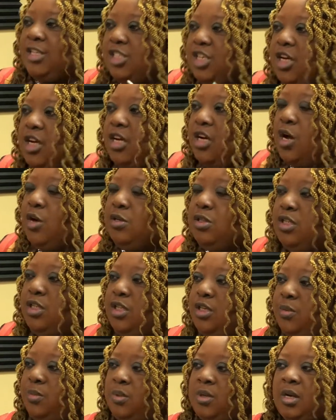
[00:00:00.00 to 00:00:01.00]
And she could go to
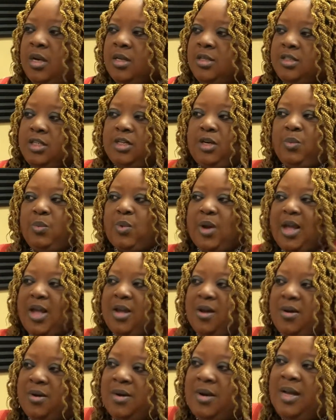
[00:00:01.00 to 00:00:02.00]
the
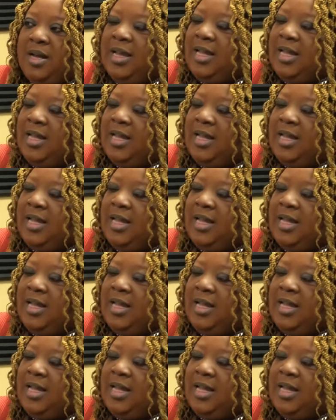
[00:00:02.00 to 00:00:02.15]
well